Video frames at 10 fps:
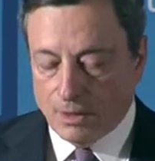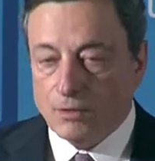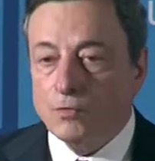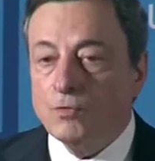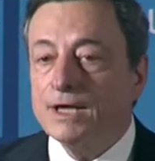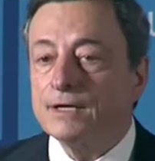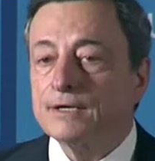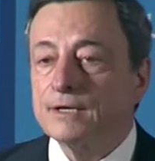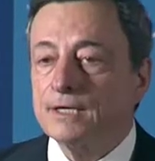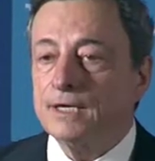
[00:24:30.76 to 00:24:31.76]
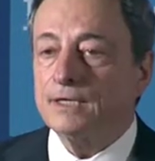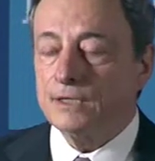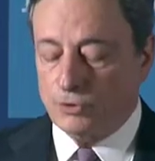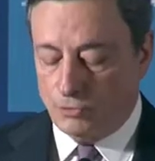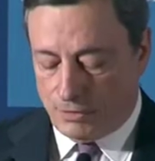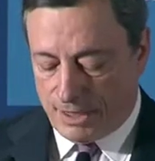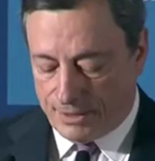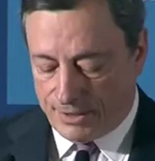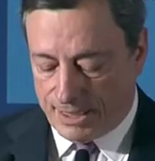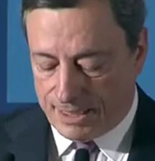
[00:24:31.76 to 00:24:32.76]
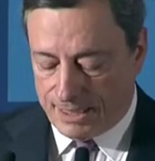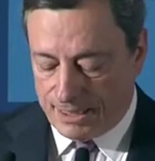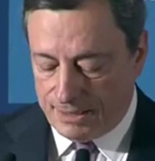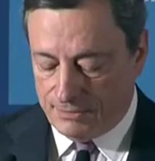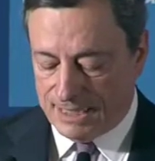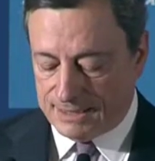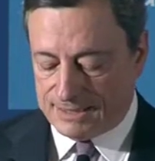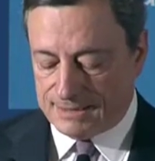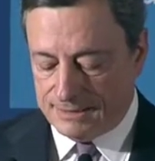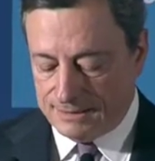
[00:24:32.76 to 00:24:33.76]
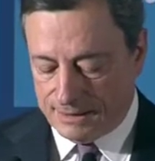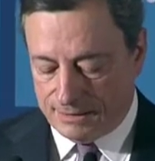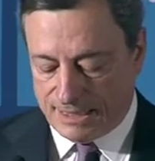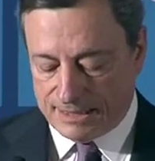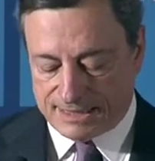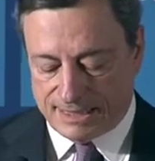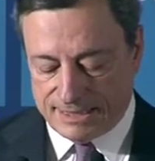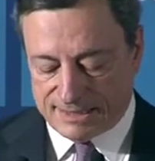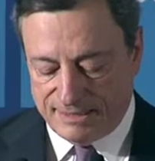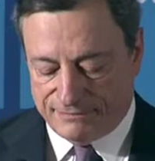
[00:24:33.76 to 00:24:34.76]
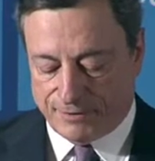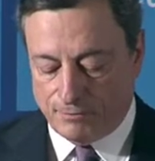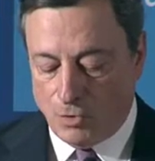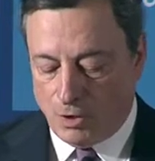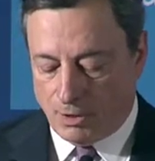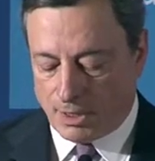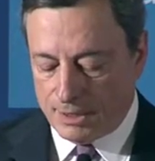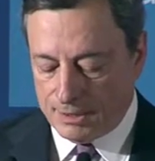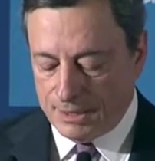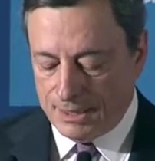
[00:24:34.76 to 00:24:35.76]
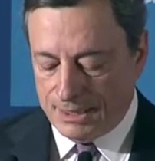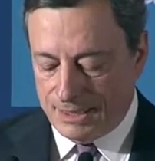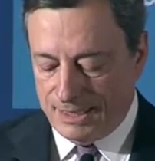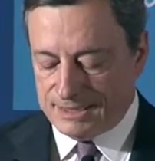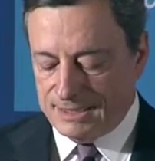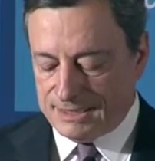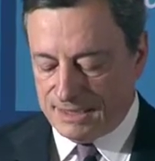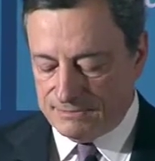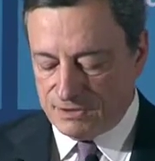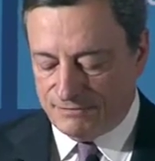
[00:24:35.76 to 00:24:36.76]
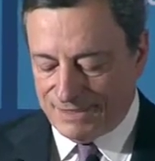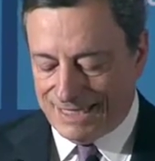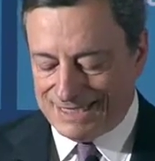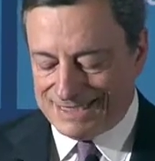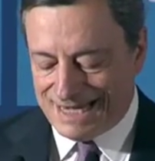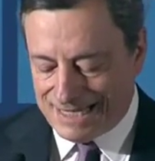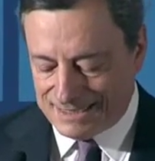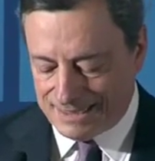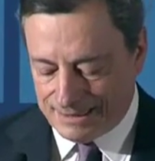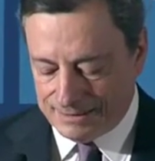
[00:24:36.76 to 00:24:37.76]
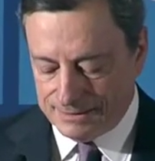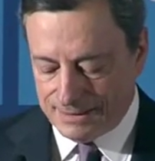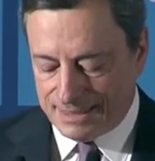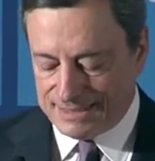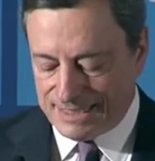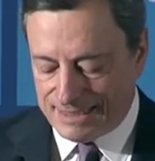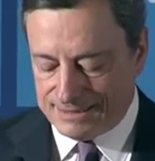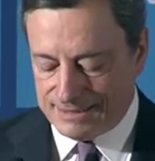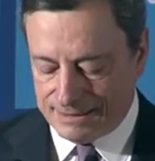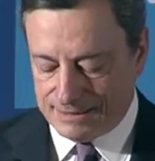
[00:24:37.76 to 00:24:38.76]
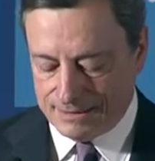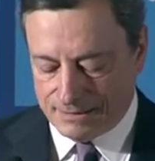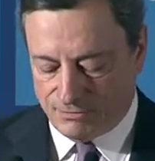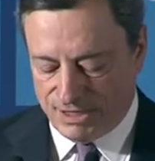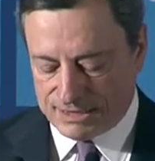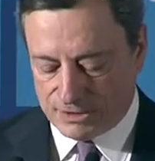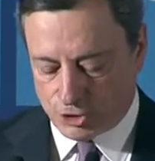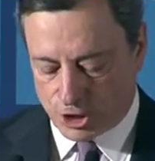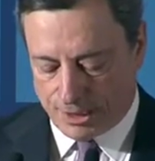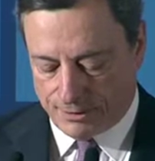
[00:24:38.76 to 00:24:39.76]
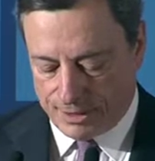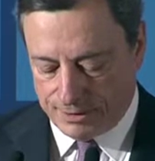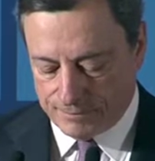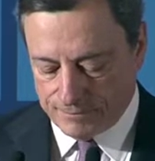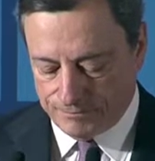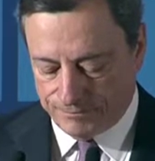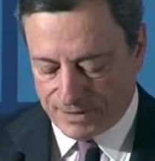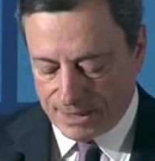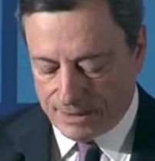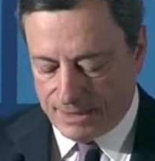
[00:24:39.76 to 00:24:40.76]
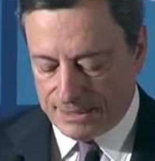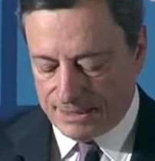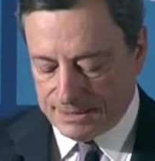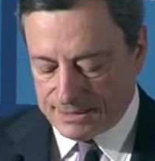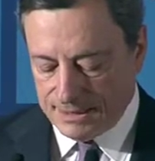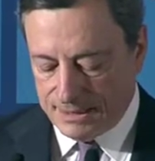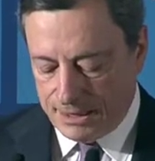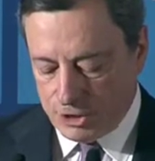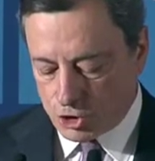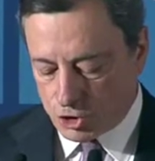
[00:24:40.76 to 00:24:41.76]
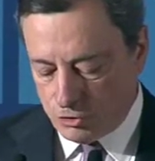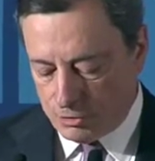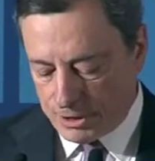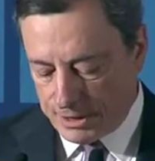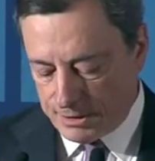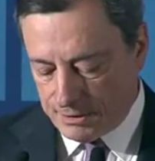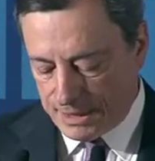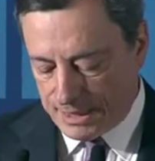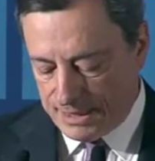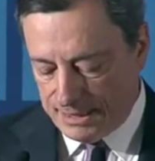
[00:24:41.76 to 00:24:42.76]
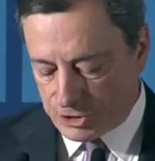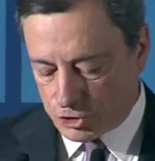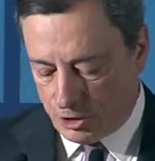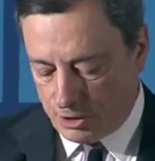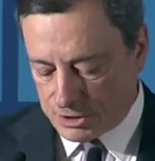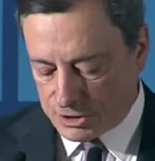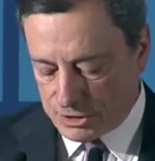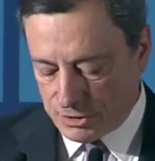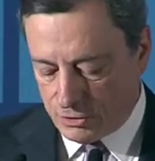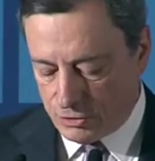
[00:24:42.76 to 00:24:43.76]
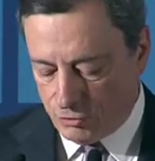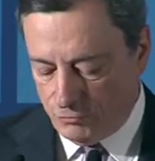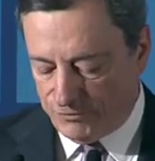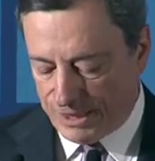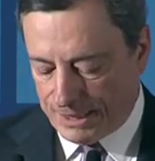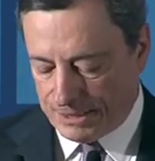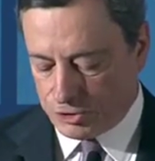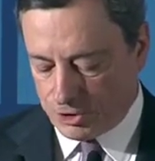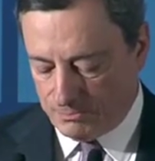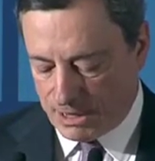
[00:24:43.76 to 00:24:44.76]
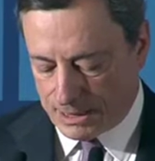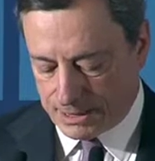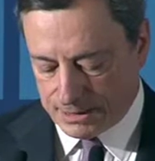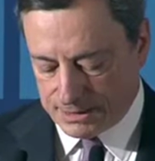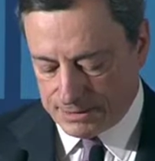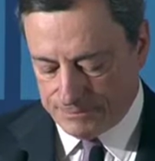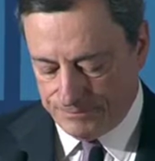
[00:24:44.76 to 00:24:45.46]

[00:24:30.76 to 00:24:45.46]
Where the euro area and US and the United States differ more is in terms of ex ante risk sharing. That is, insuring against shocks through financial markets.